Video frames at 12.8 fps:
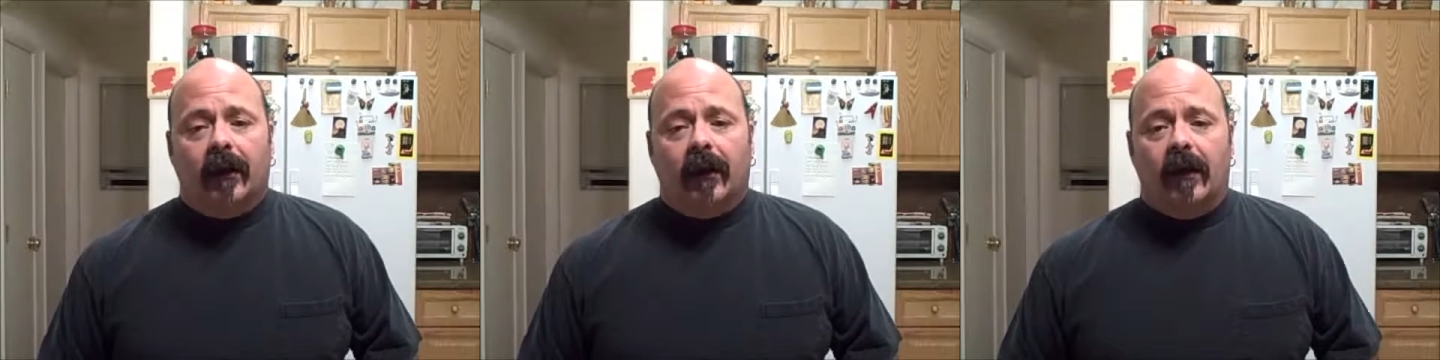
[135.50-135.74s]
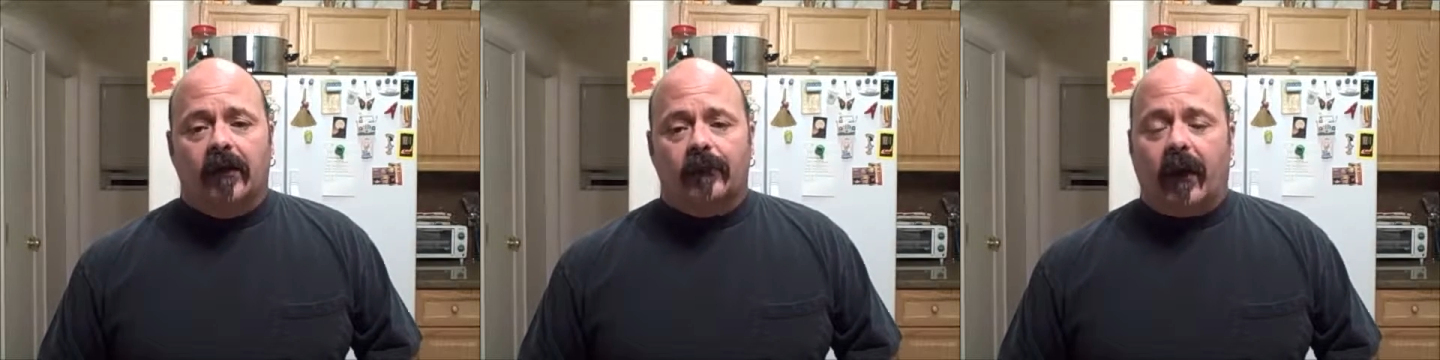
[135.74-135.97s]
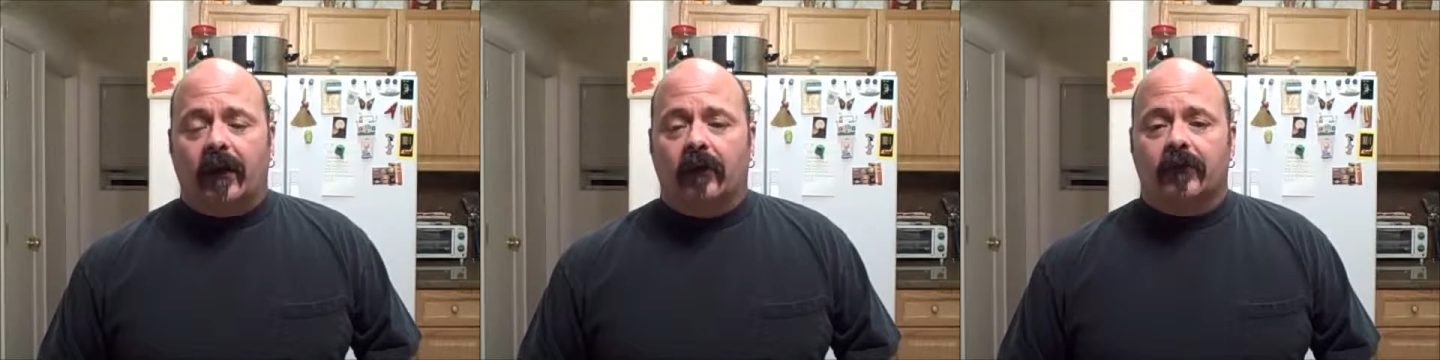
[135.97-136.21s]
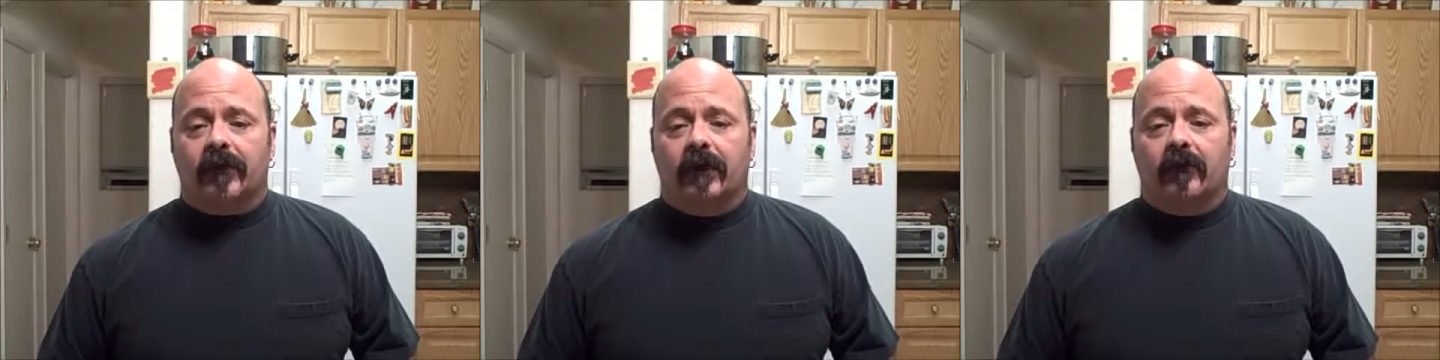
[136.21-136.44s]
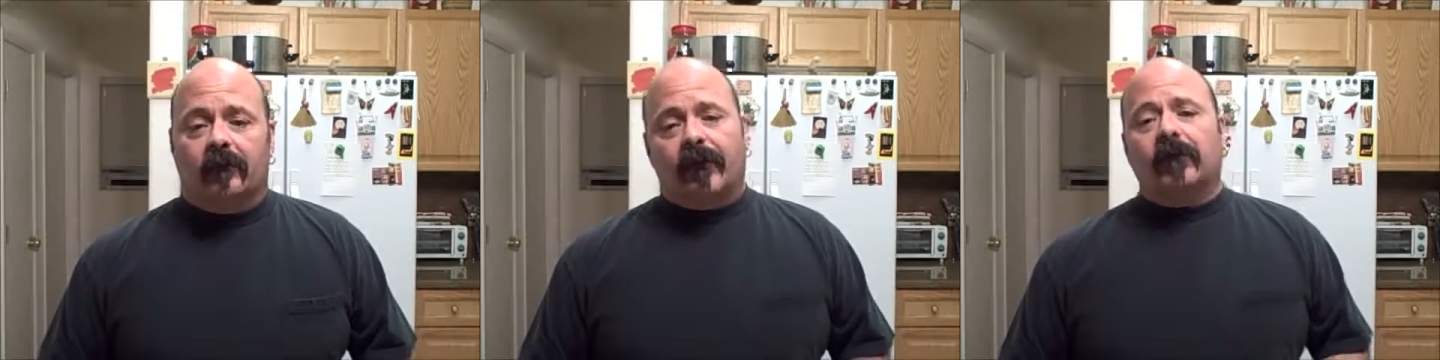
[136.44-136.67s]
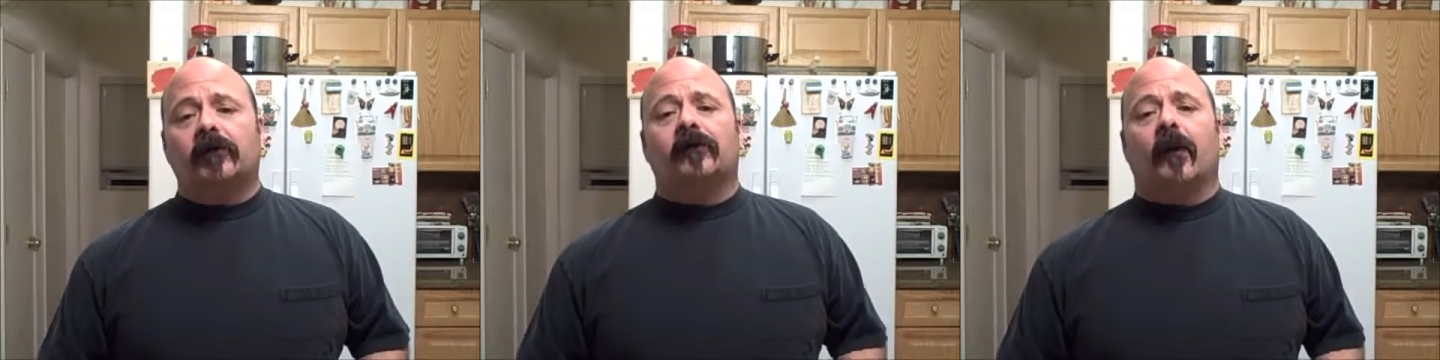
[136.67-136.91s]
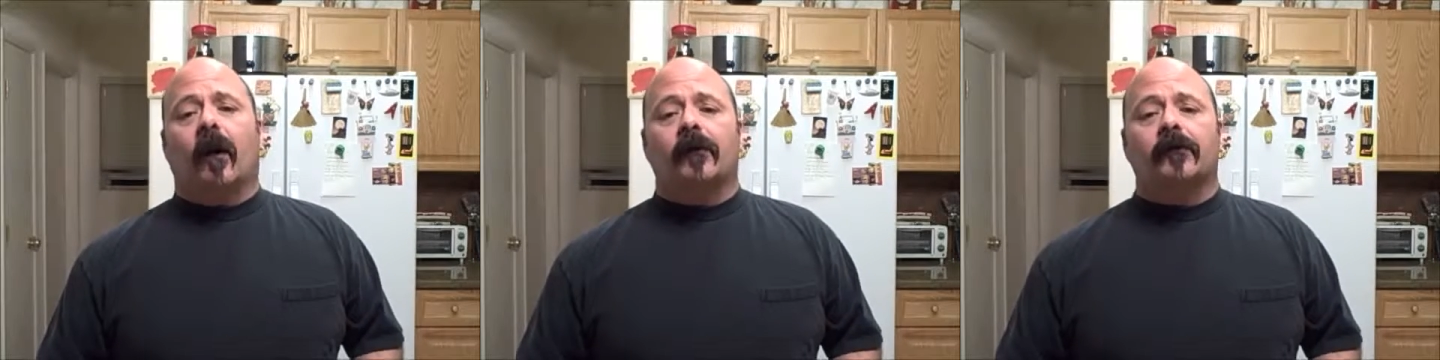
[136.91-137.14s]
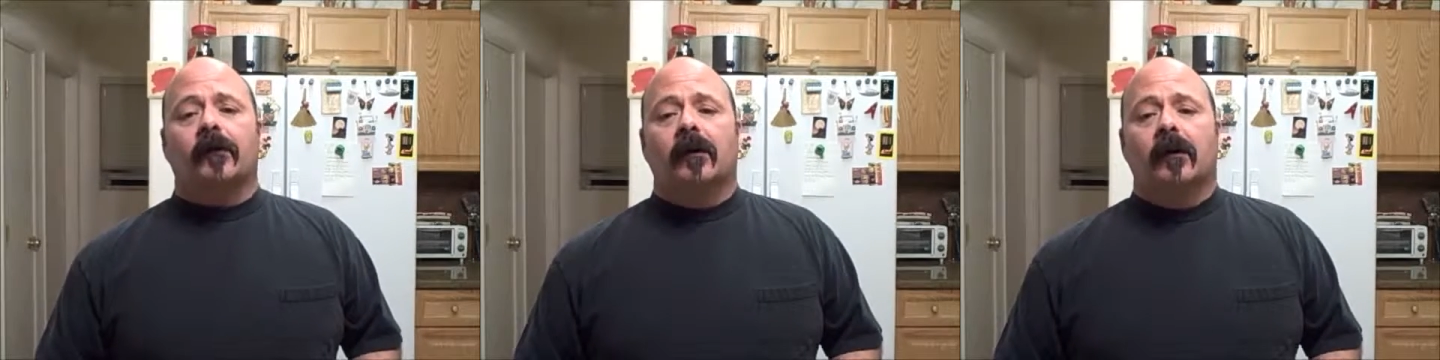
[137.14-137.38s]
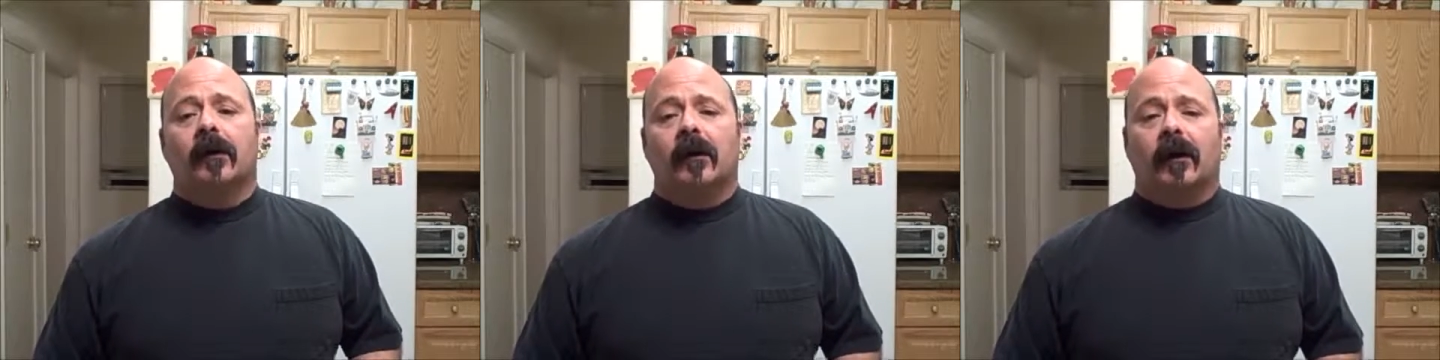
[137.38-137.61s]
is by using fish sauce.
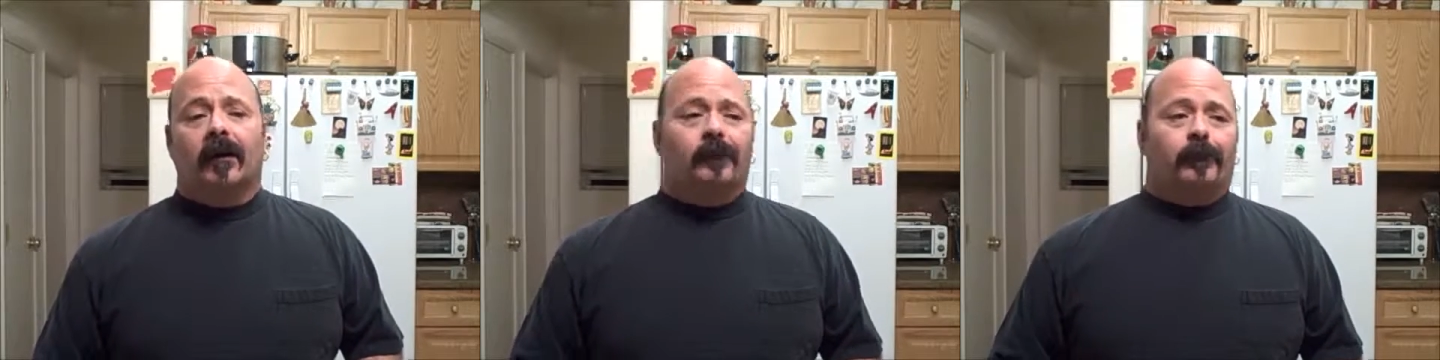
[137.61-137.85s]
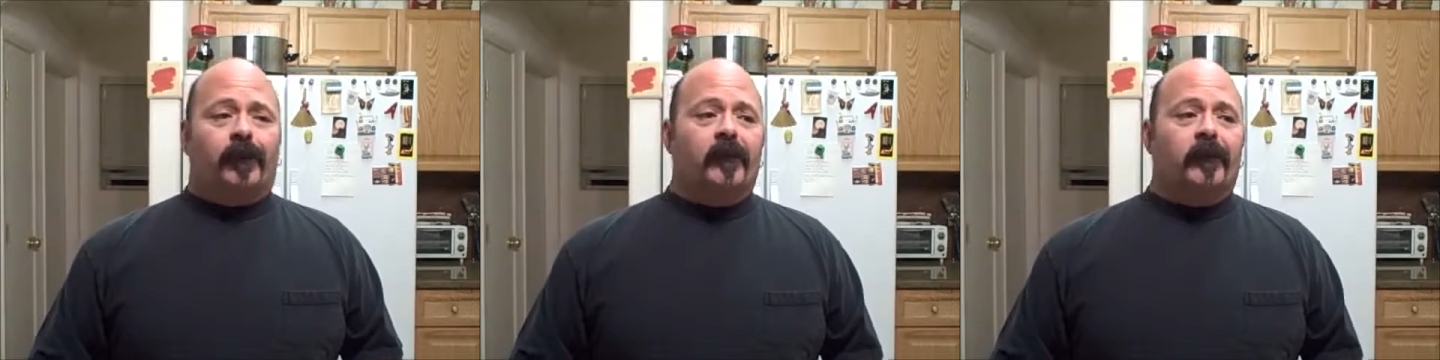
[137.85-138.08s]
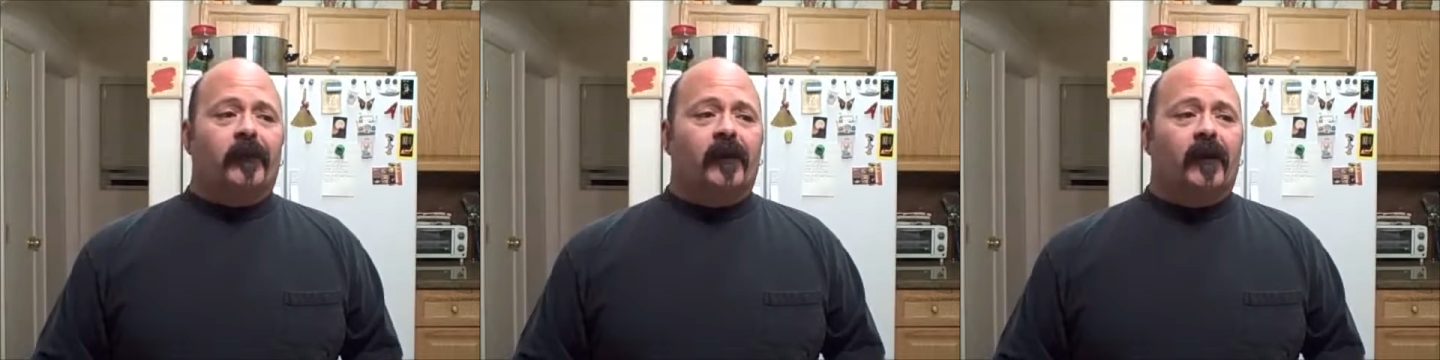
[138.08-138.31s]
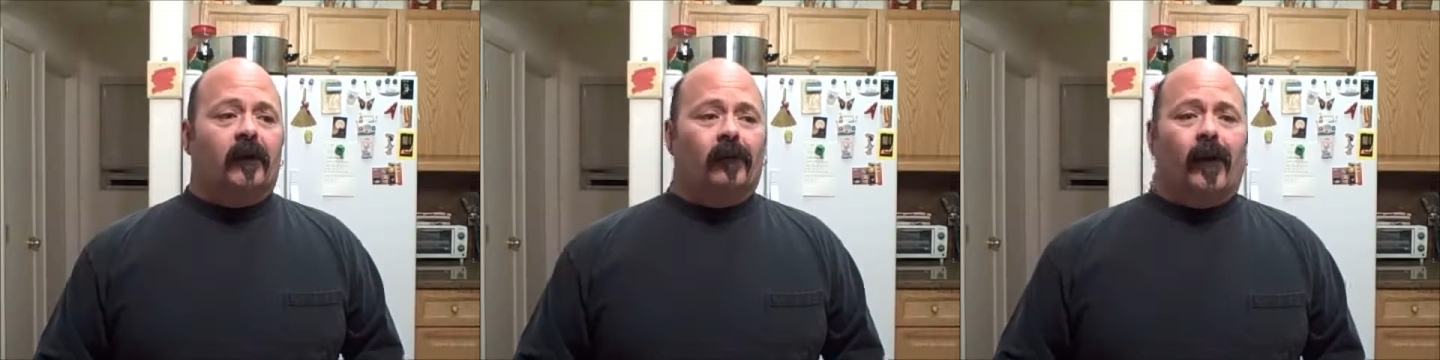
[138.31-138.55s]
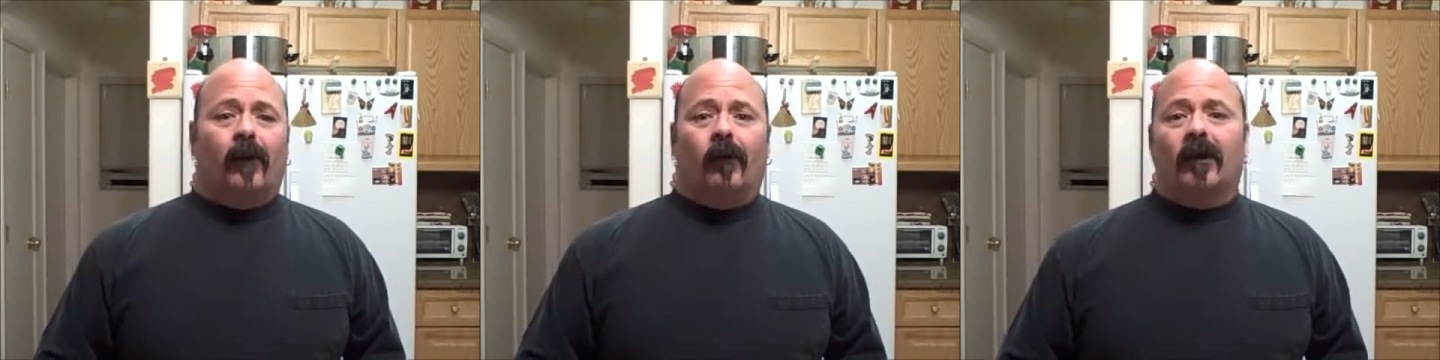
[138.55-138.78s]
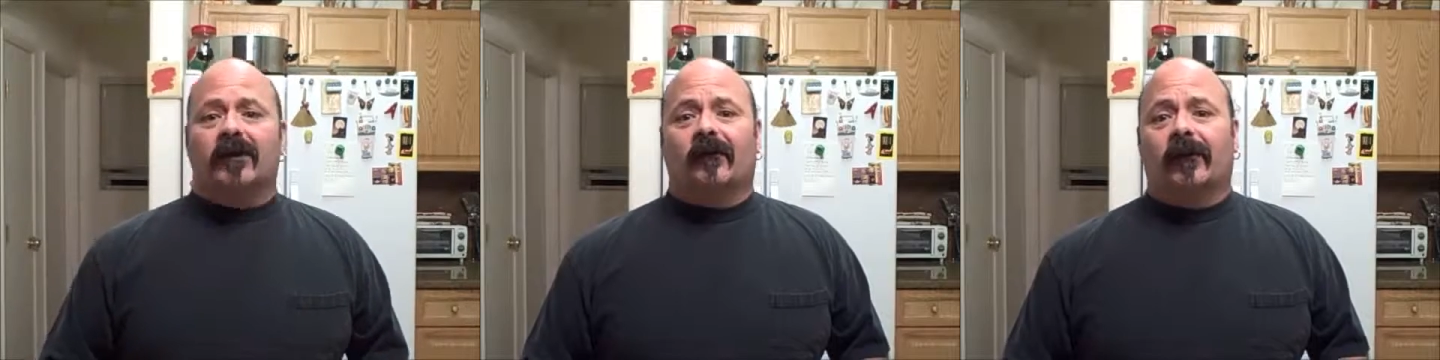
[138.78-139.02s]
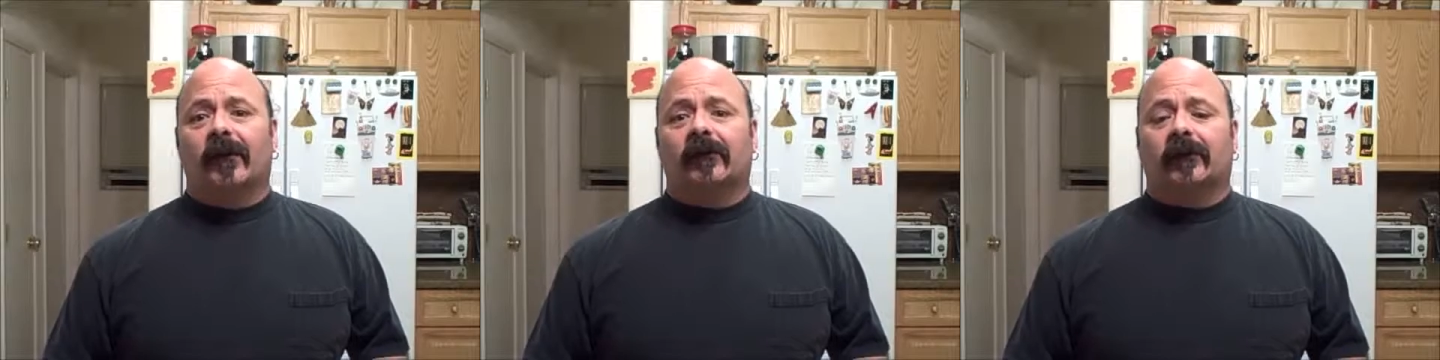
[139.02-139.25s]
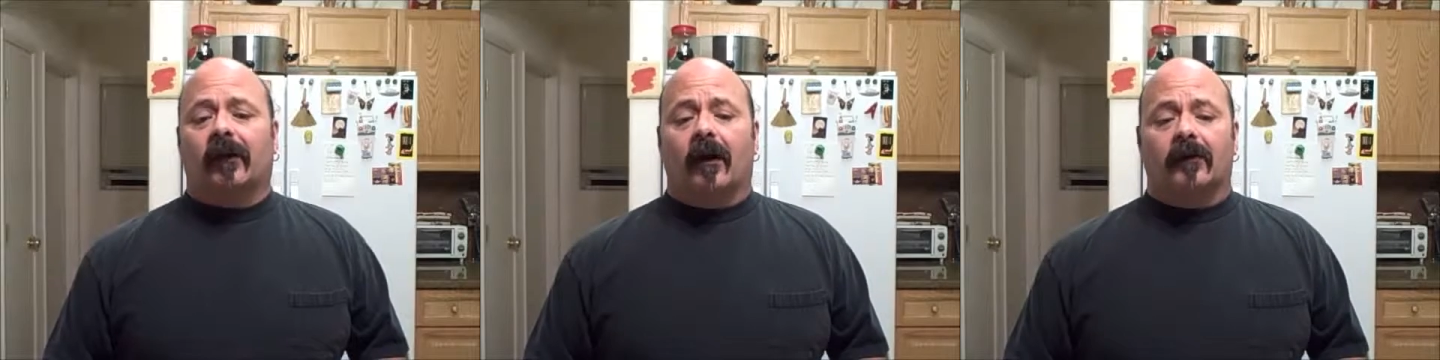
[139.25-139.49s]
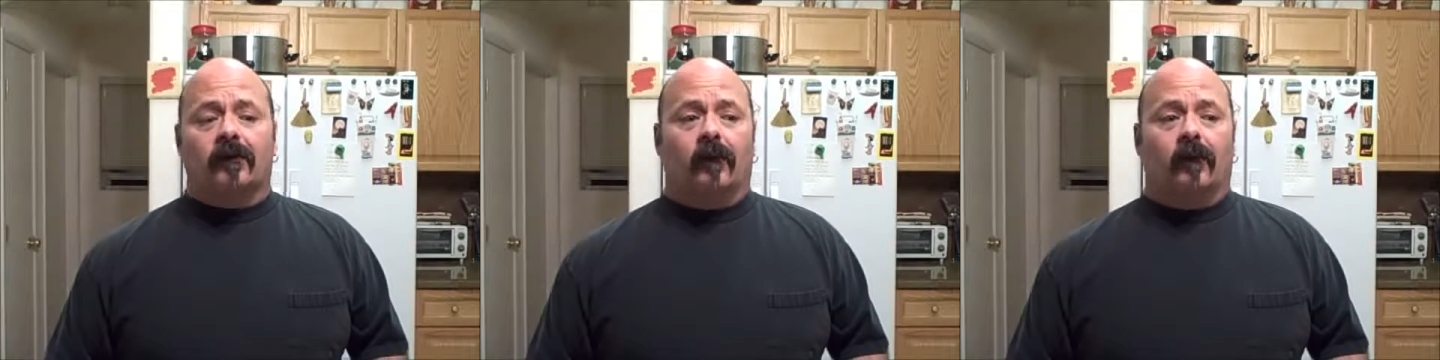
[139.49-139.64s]
And people think, well, what's fish sauce?